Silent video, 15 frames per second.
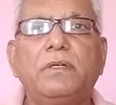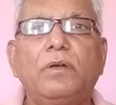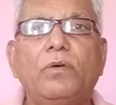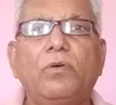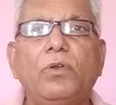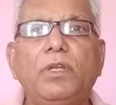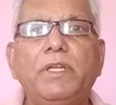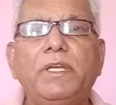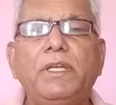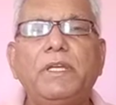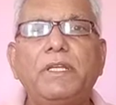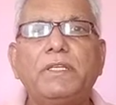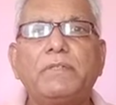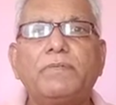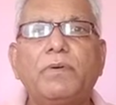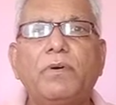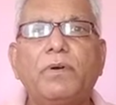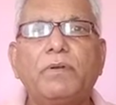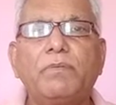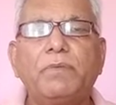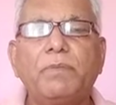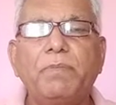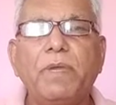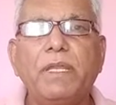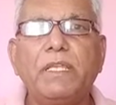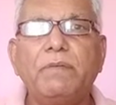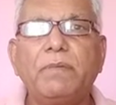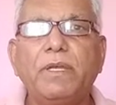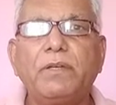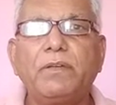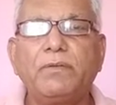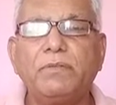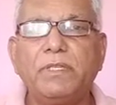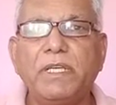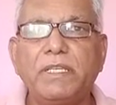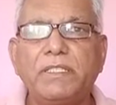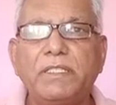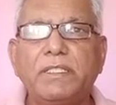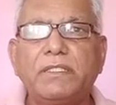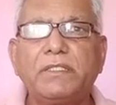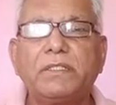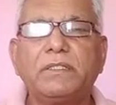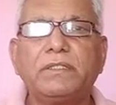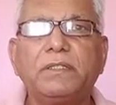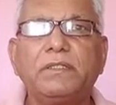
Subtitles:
Only it is for the management of the assets,